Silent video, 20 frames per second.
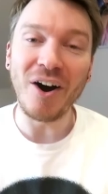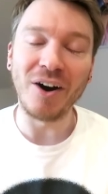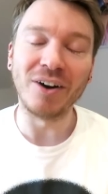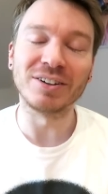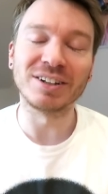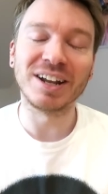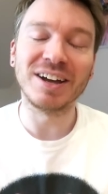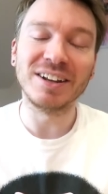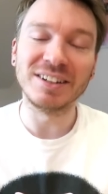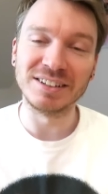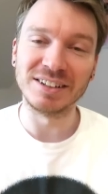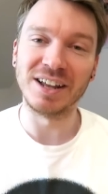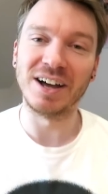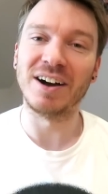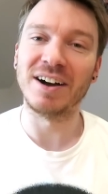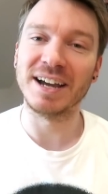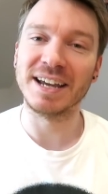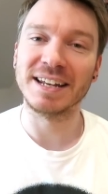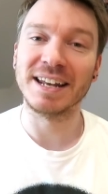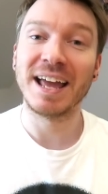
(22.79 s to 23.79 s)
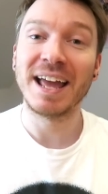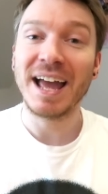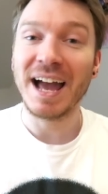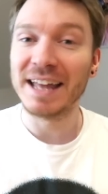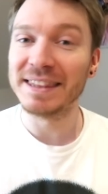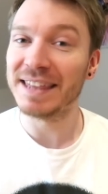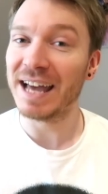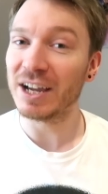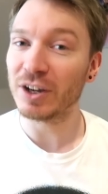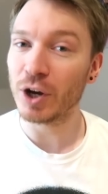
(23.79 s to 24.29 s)
online.
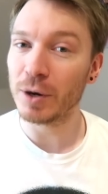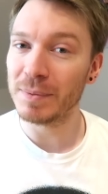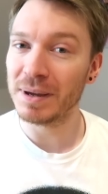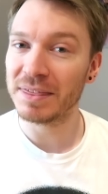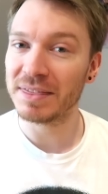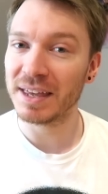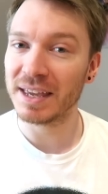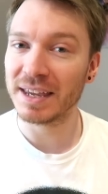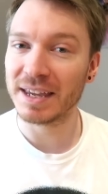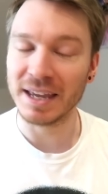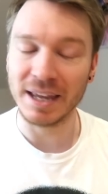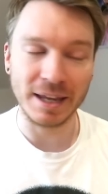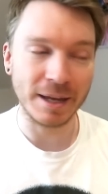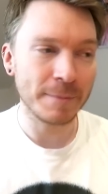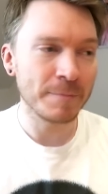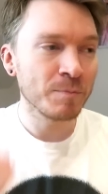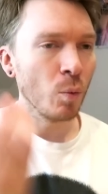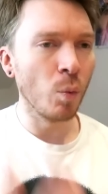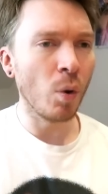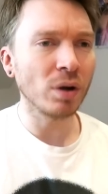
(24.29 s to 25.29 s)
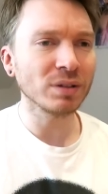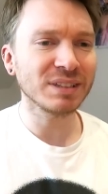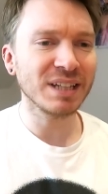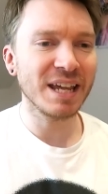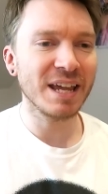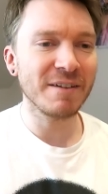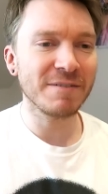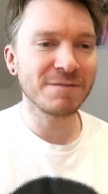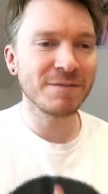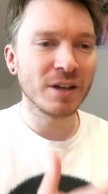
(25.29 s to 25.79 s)
And that got me thinking,
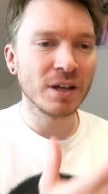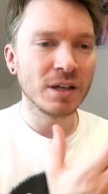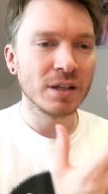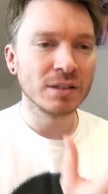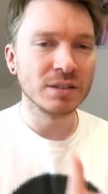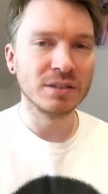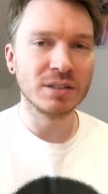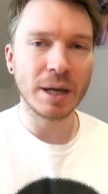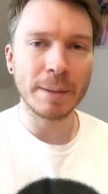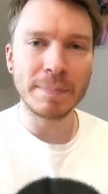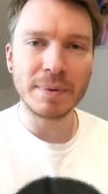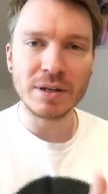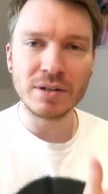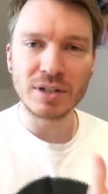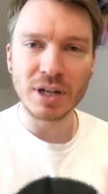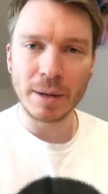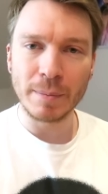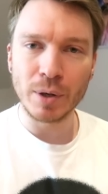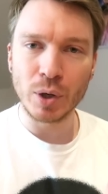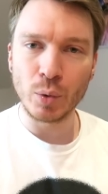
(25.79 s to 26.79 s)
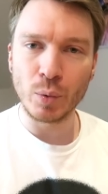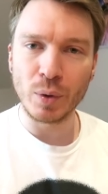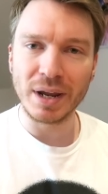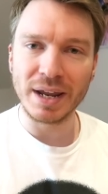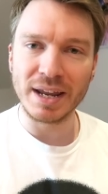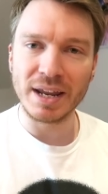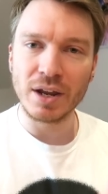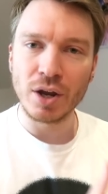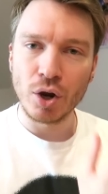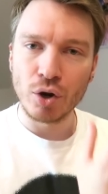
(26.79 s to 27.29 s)
what if
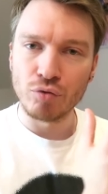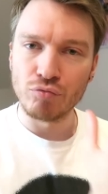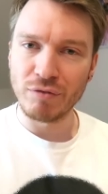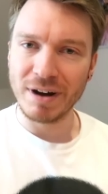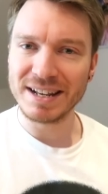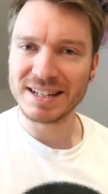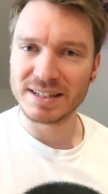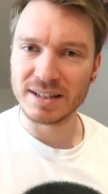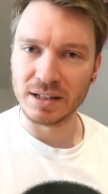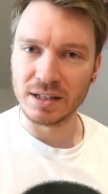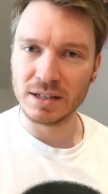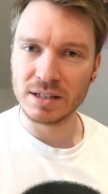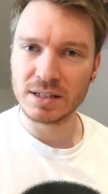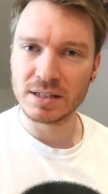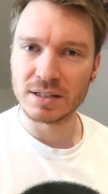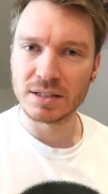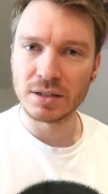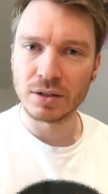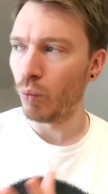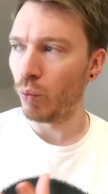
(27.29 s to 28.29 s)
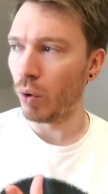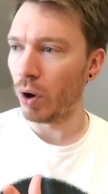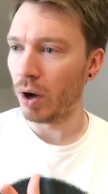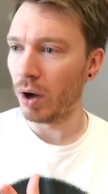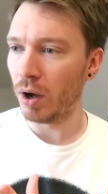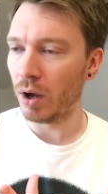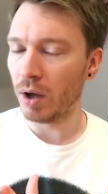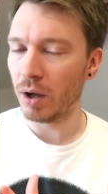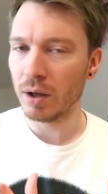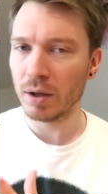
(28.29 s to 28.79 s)
WWE wrestlers
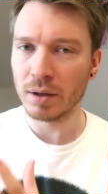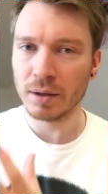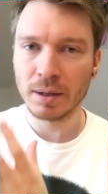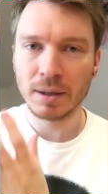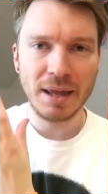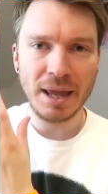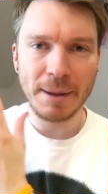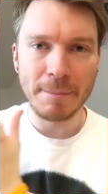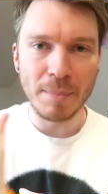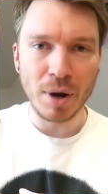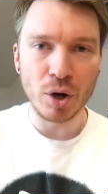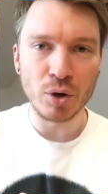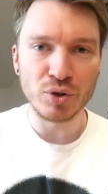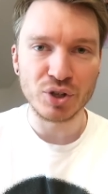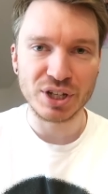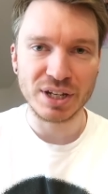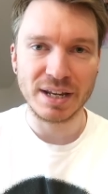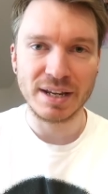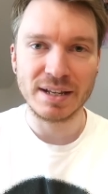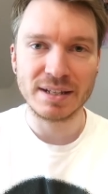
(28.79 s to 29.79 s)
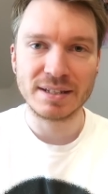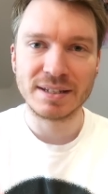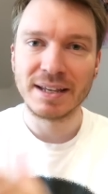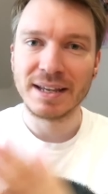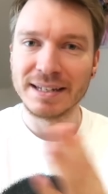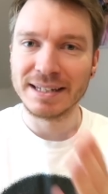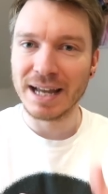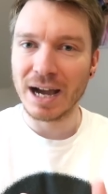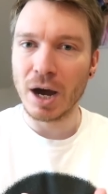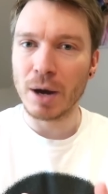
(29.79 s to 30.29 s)
were emojis?
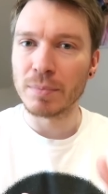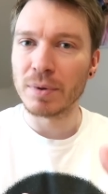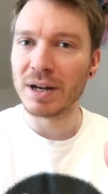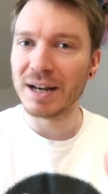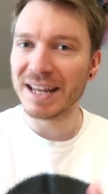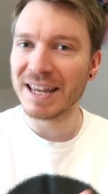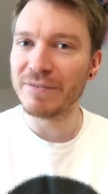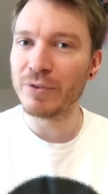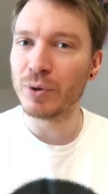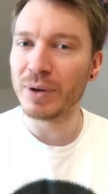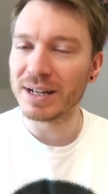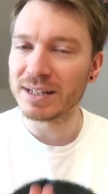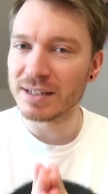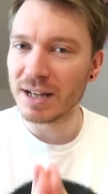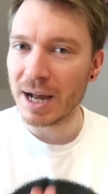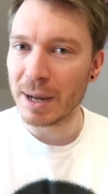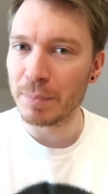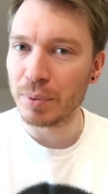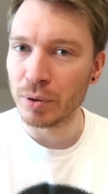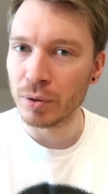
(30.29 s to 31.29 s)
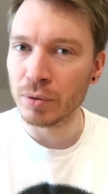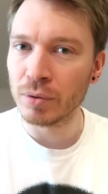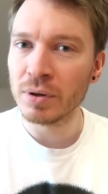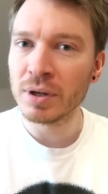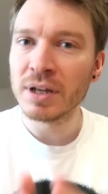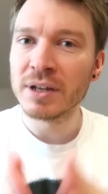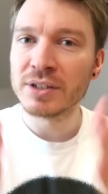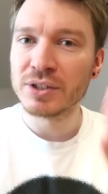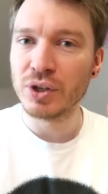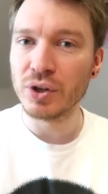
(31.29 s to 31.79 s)
Now, I'm gonna give you an
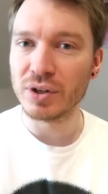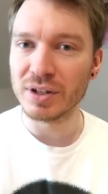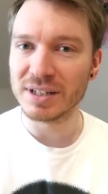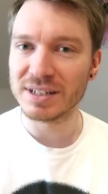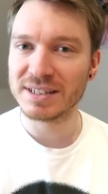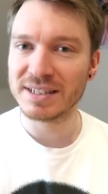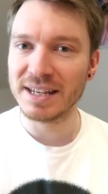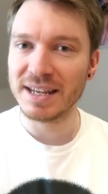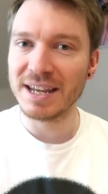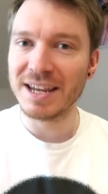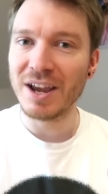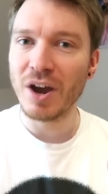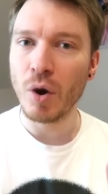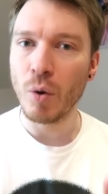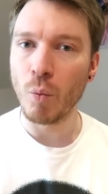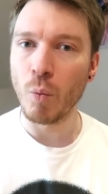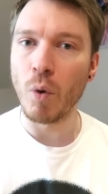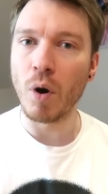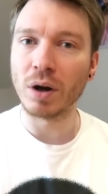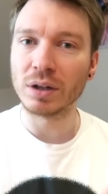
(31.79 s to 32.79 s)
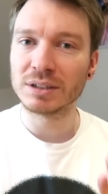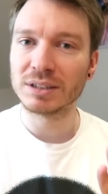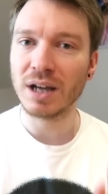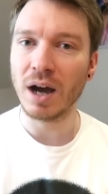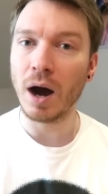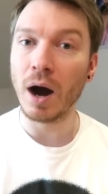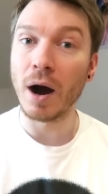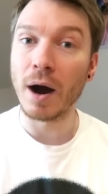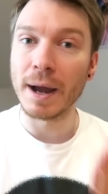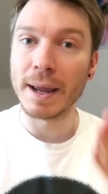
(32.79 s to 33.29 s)
example so you can see what
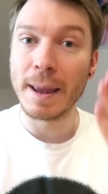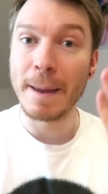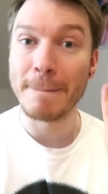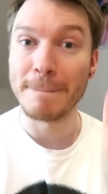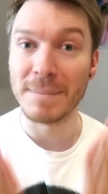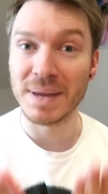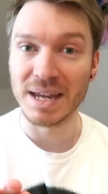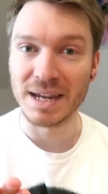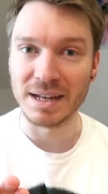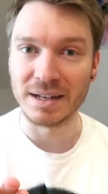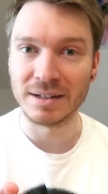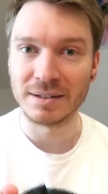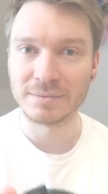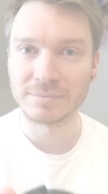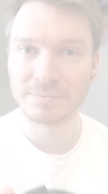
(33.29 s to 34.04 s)
I mean.